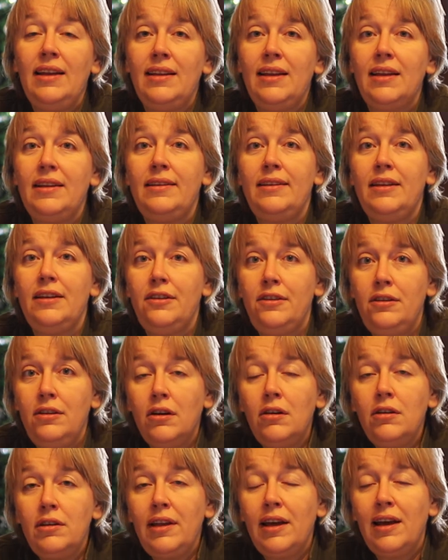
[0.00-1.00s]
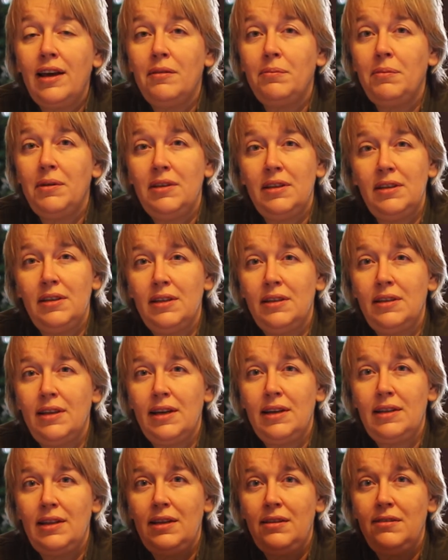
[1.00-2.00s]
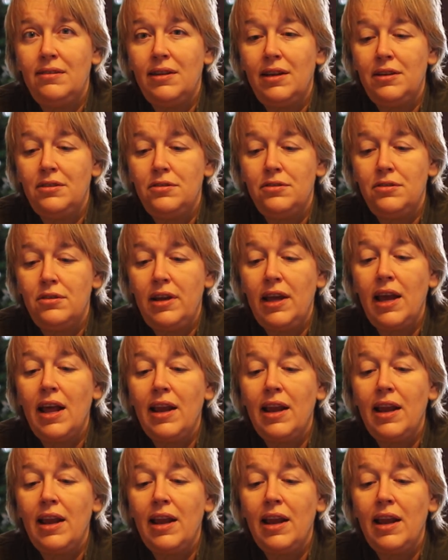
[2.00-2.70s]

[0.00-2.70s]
that did not happen in the 19th century.